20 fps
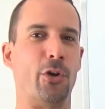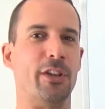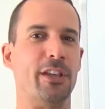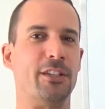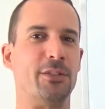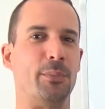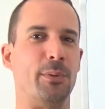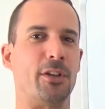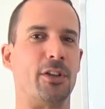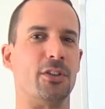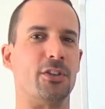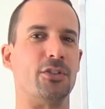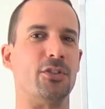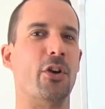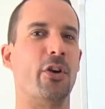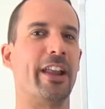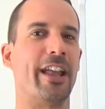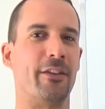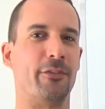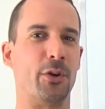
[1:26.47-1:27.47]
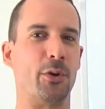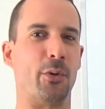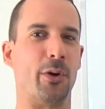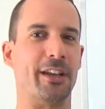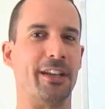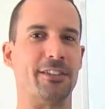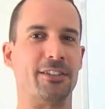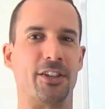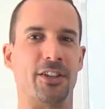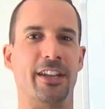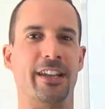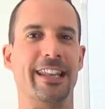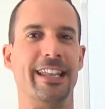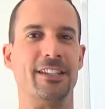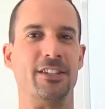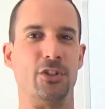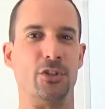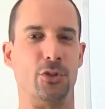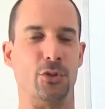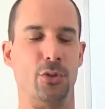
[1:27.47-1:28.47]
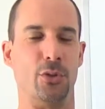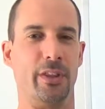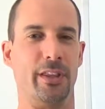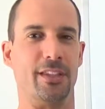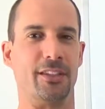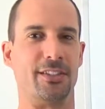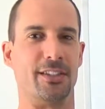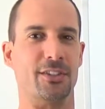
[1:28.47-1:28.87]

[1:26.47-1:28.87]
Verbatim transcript: is because not everyone is going to need to do this.